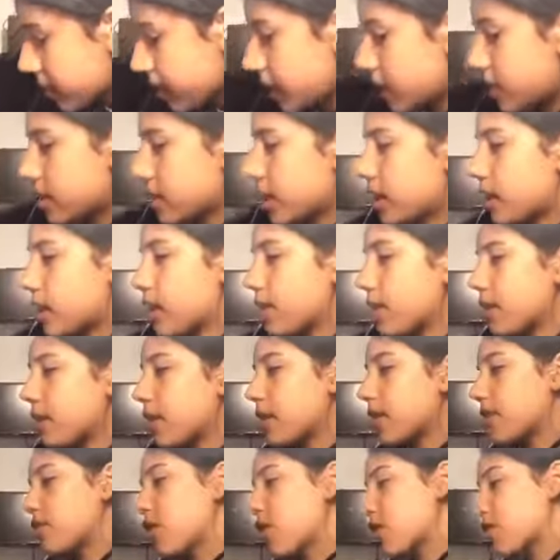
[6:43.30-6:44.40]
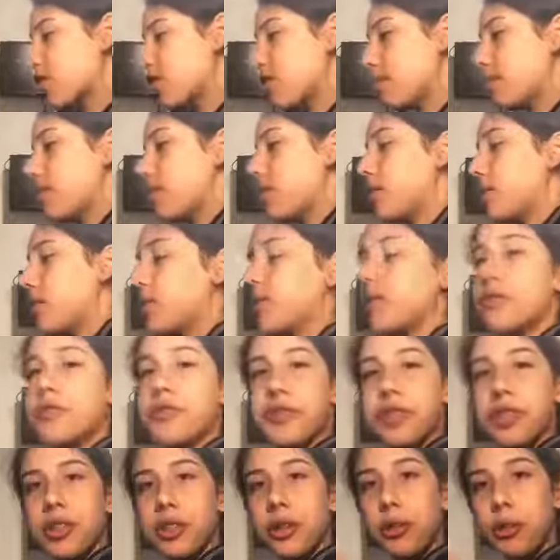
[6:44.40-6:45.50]
is another instruction manual
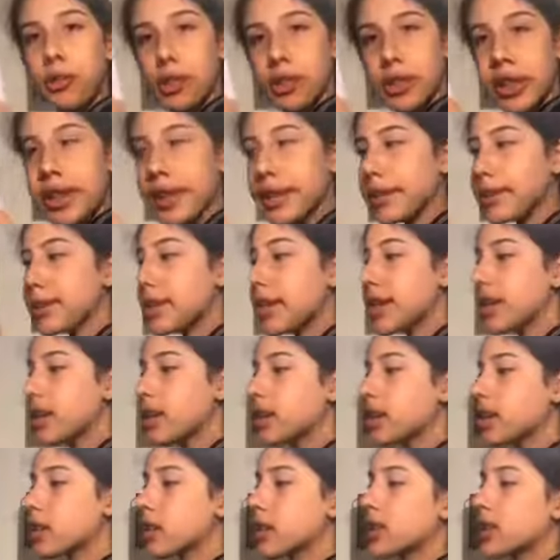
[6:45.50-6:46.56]
for the whole entire tank.